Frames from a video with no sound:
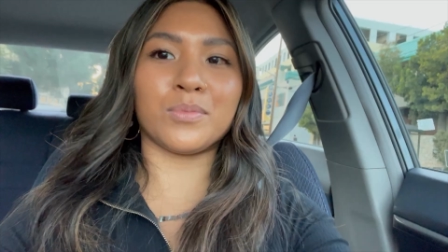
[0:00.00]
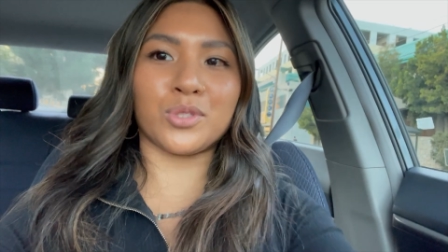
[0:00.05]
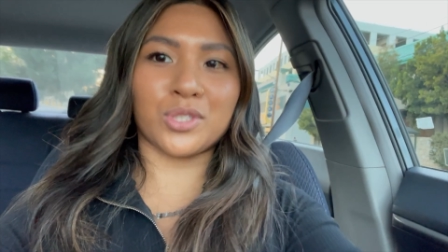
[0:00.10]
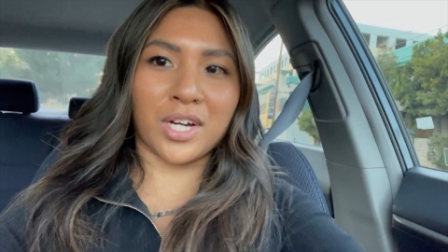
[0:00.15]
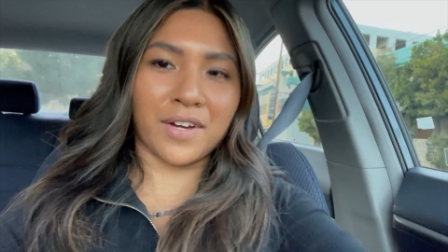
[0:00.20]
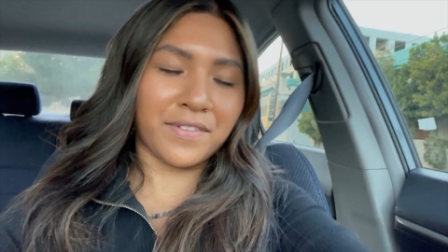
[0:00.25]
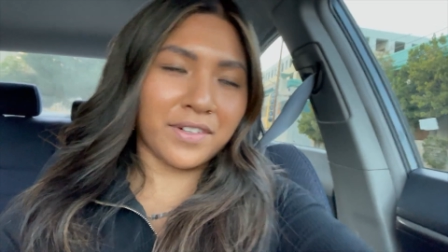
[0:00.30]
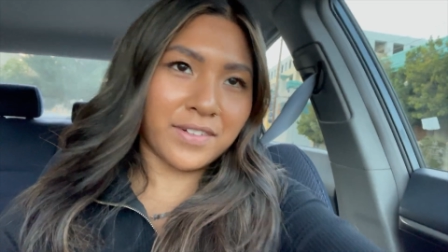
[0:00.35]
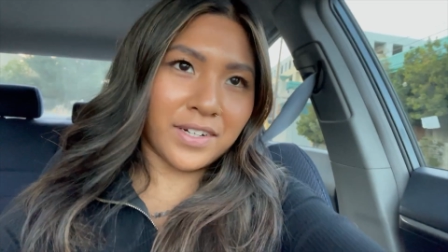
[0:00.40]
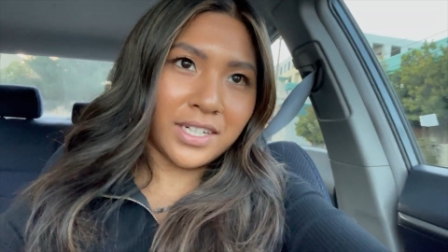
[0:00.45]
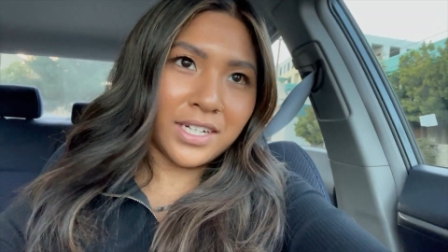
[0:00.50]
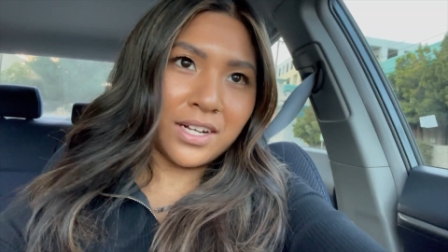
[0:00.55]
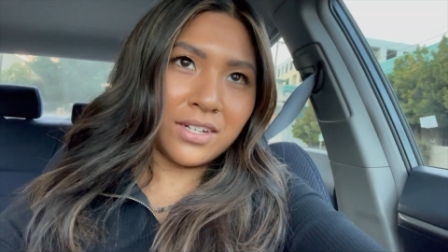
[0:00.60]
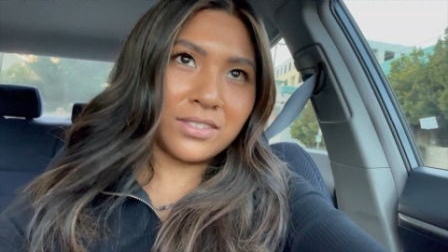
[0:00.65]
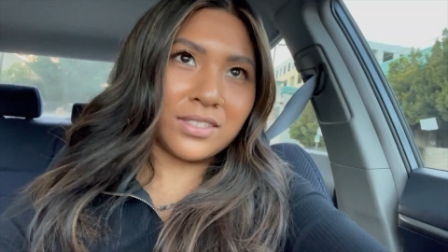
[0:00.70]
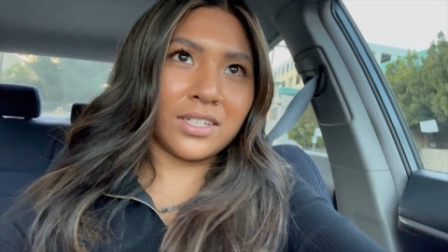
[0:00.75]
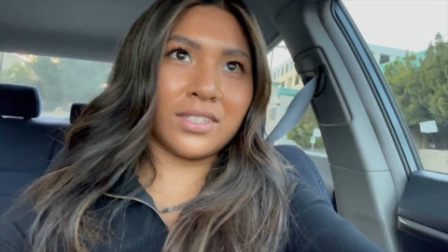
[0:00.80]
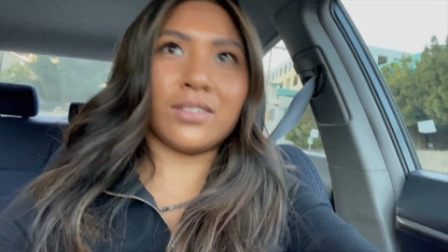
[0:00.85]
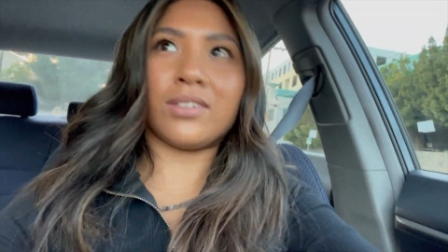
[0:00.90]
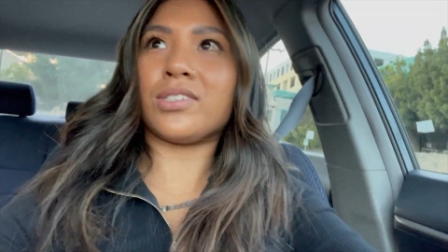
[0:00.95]
driving right now
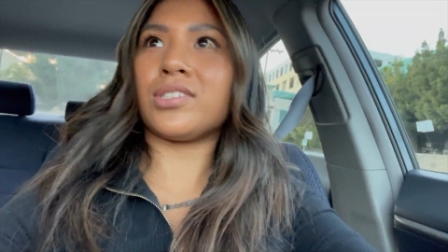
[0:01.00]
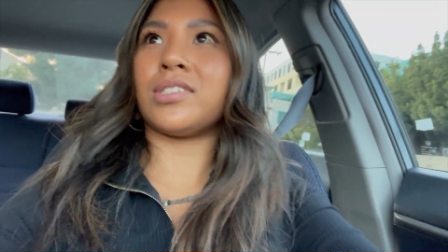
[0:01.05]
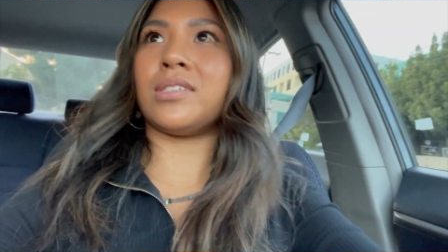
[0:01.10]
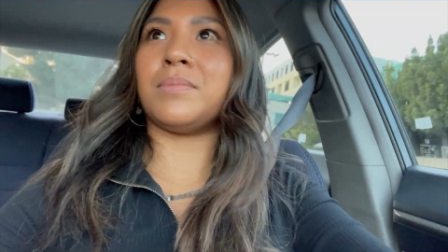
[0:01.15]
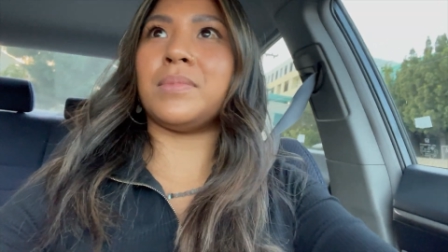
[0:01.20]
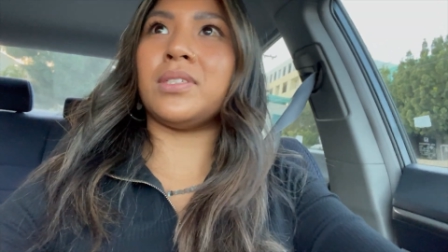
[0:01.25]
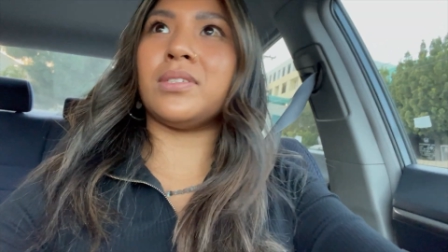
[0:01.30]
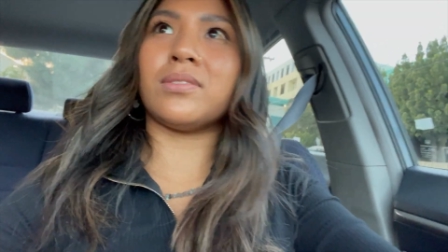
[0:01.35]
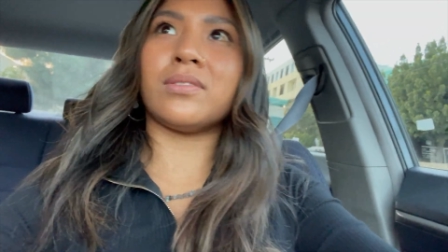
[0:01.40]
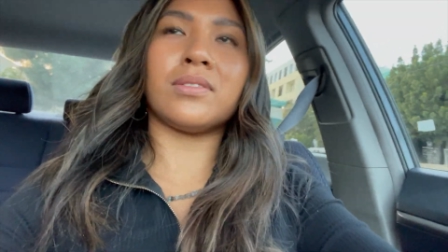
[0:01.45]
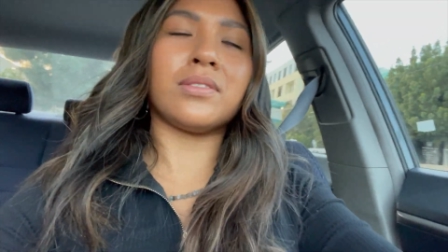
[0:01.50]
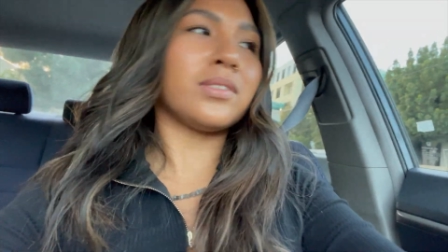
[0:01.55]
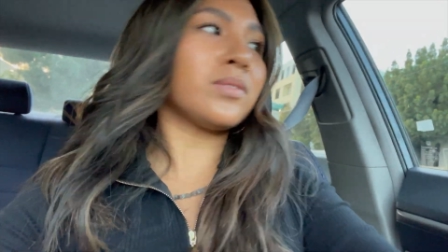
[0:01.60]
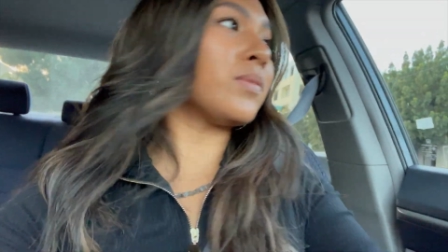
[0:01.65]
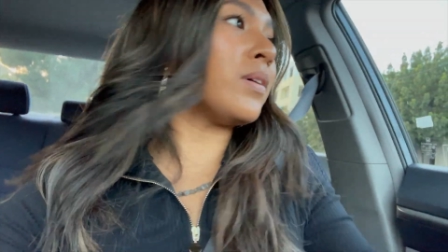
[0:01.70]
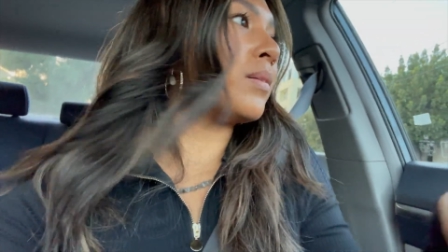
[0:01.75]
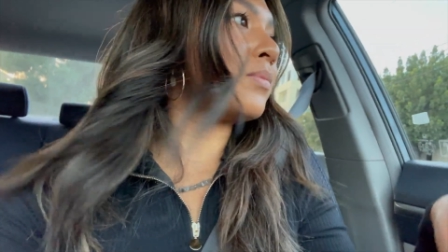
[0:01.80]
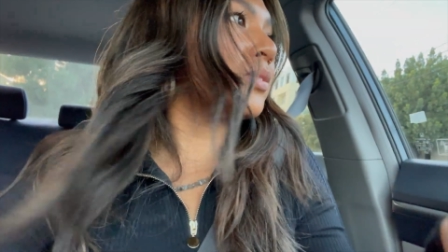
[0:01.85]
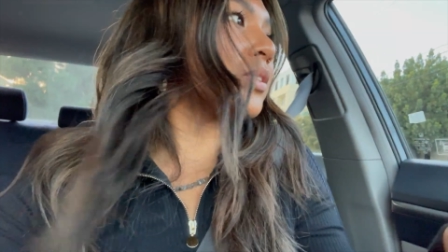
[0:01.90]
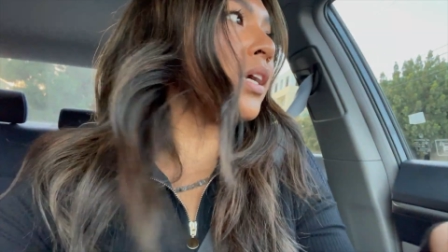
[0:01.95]
so I know I shouldn't be doing this
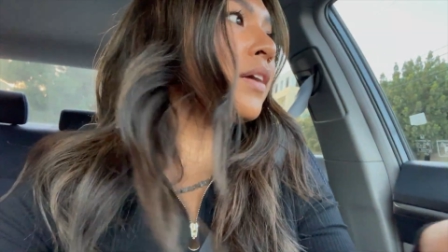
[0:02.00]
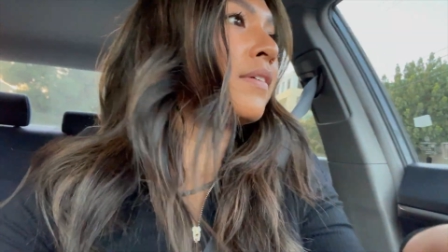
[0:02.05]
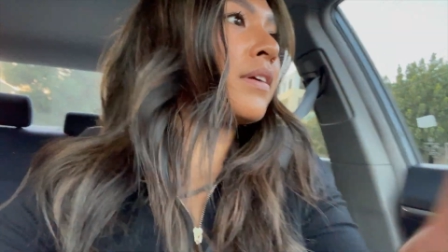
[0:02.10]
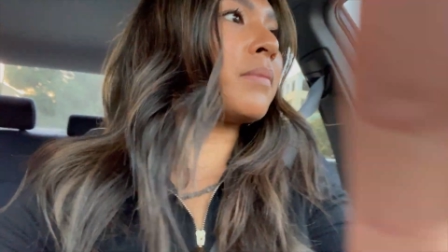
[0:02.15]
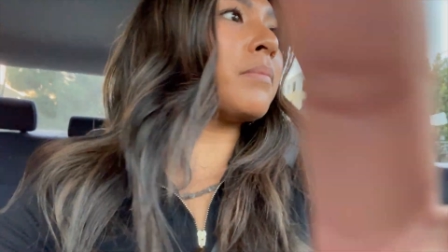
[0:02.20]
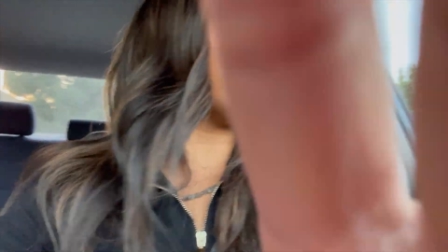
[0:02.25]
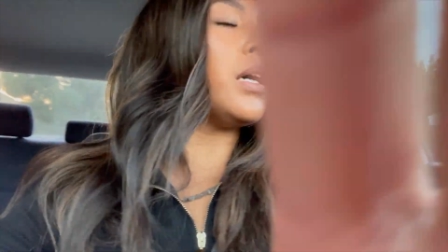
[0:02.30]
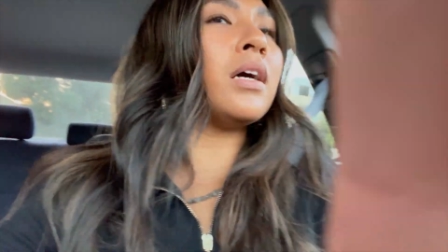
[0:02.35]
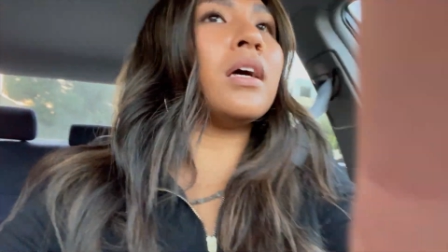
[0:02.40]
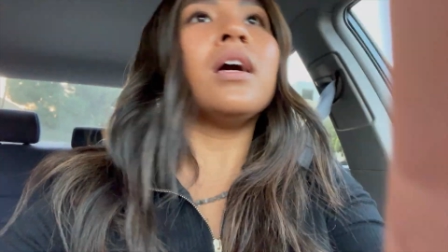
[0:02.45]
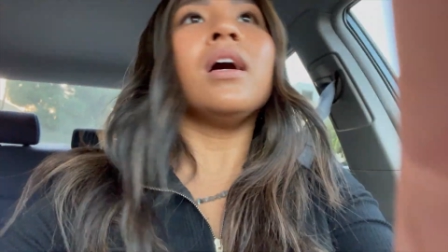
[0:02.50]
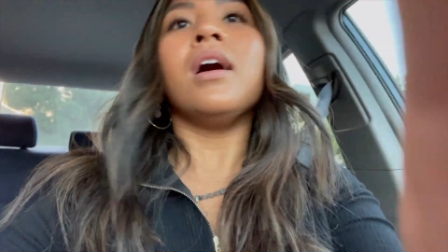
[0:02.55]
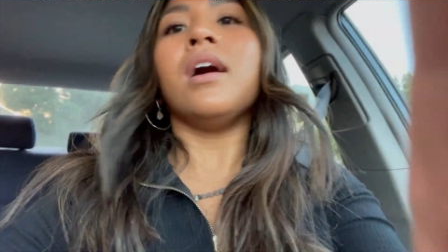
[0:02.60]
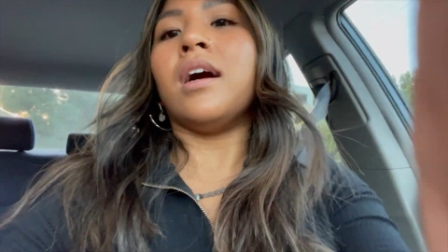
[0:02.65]
while I'm driving but